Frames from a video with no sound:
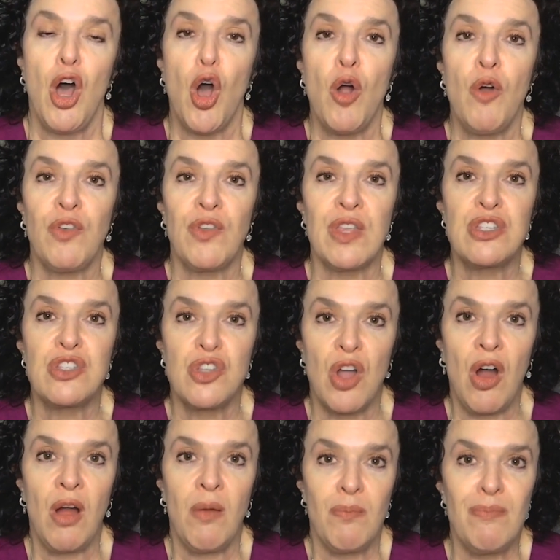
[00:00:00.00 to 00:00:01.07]
over the
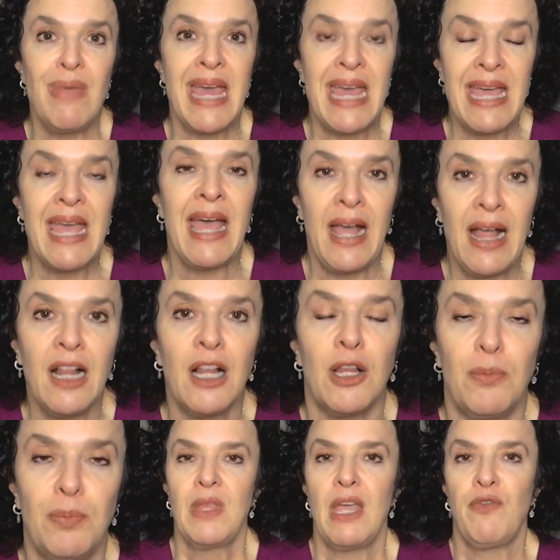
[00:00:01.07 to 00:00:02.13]
scar may
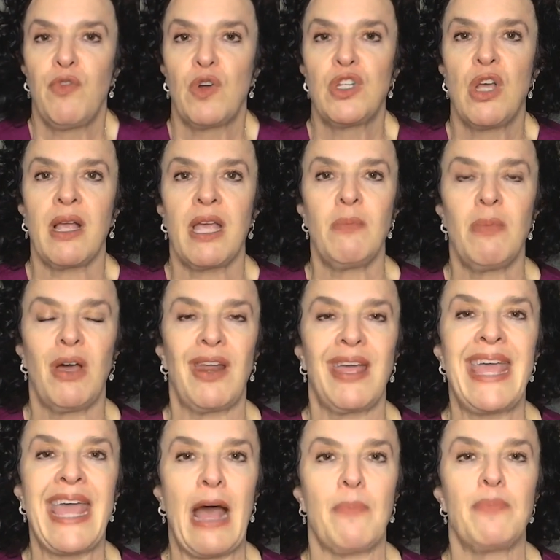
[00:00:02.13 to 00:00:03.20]
help. If we're talking about a
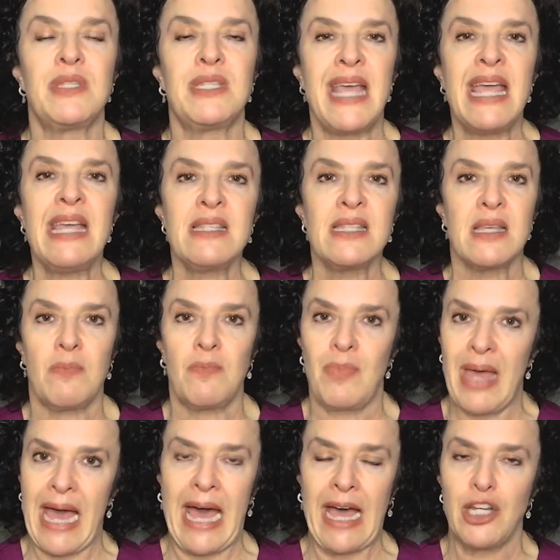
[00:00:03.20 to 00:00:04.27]
capsaicin
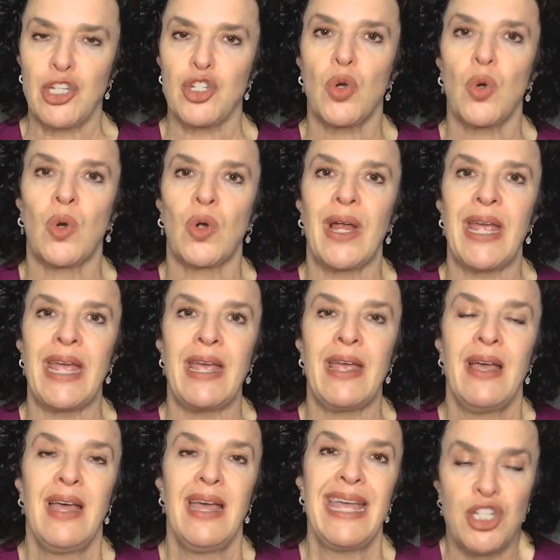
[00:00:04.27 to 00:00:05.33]
patch or a
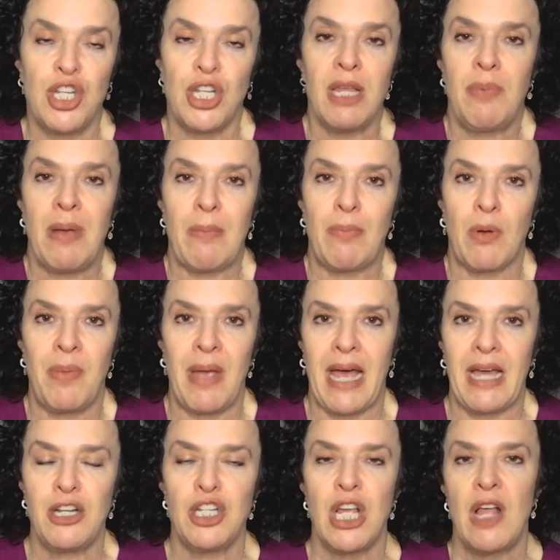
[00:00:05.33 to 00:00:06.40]
chili pepper
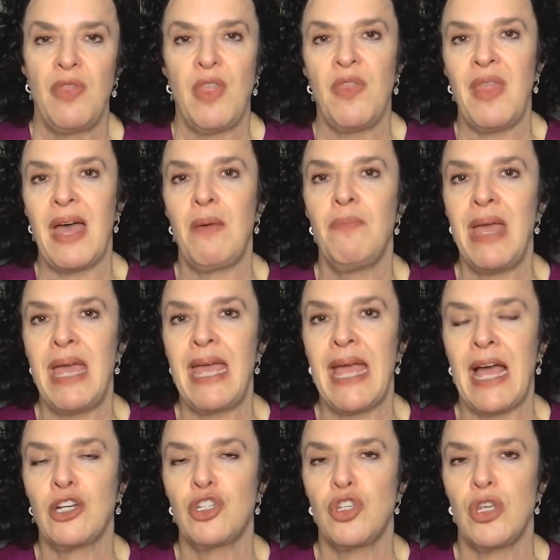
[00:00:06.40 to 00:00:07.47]
patch, then that may
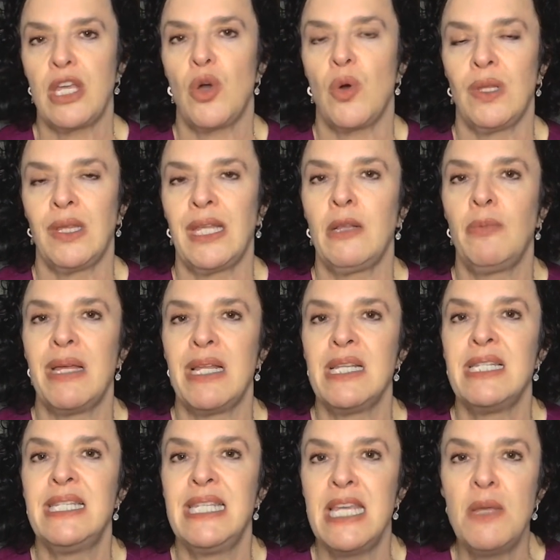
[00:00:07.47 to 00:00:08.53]
actually go a little bit
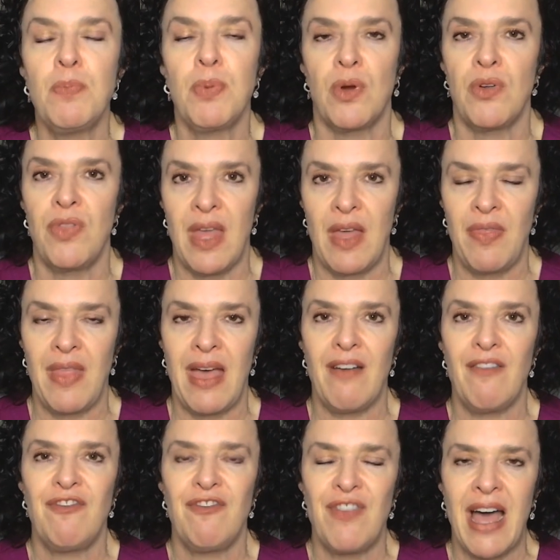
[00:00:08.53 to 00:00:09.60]
deeper than
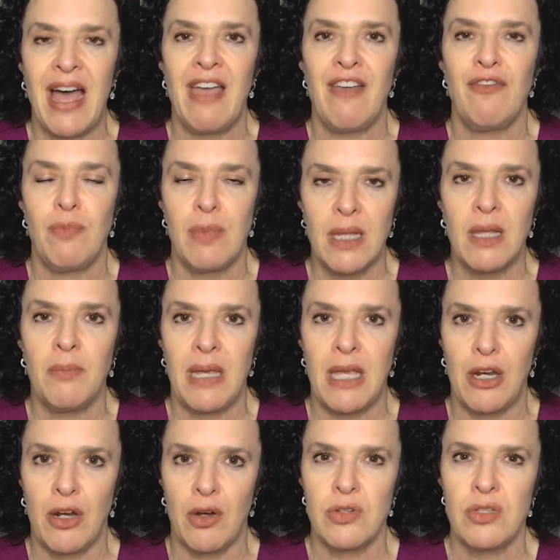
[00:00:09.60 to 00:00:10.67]
that five
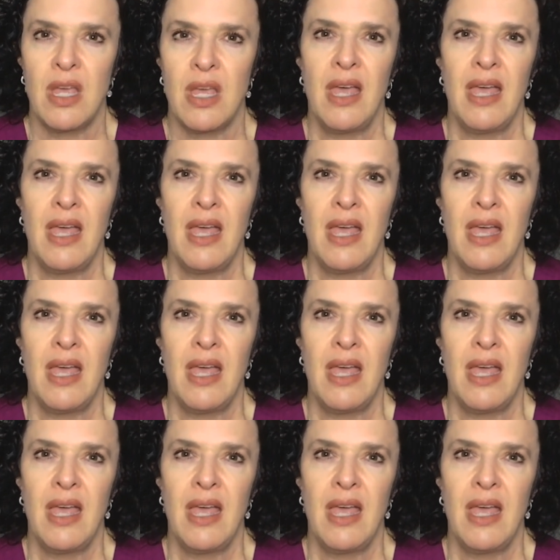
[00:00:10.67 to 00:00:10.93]
millimeters,